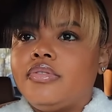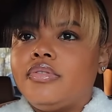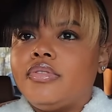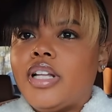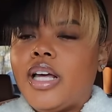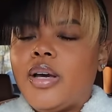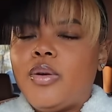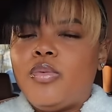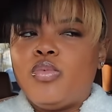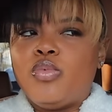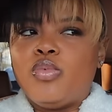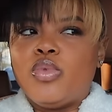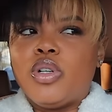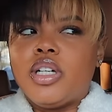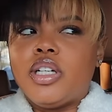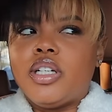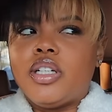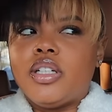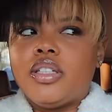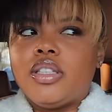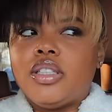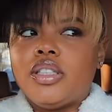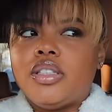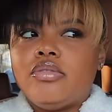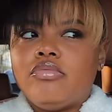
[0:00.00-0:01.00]
Like, what
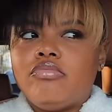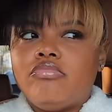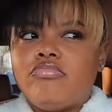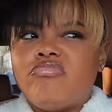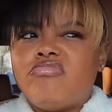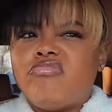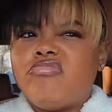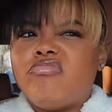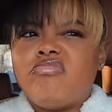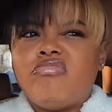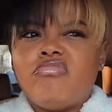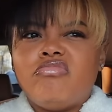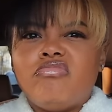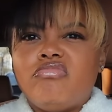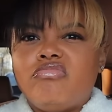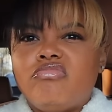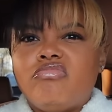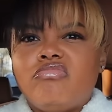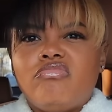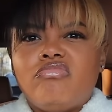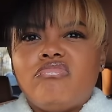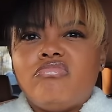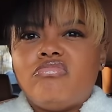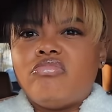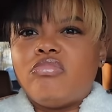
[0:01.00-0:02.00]

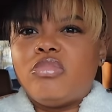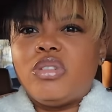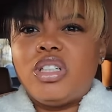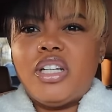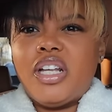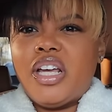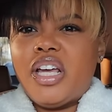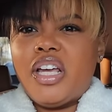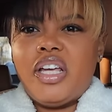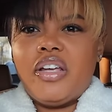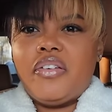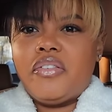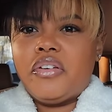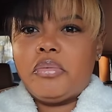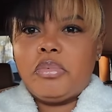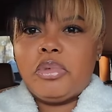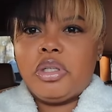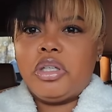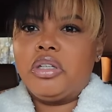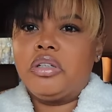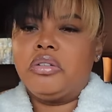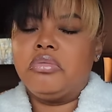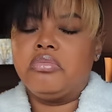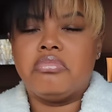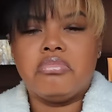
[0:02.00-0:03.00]
what that even
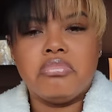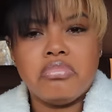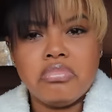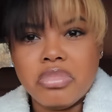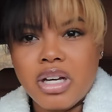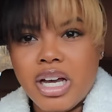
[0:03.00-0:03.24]
mean?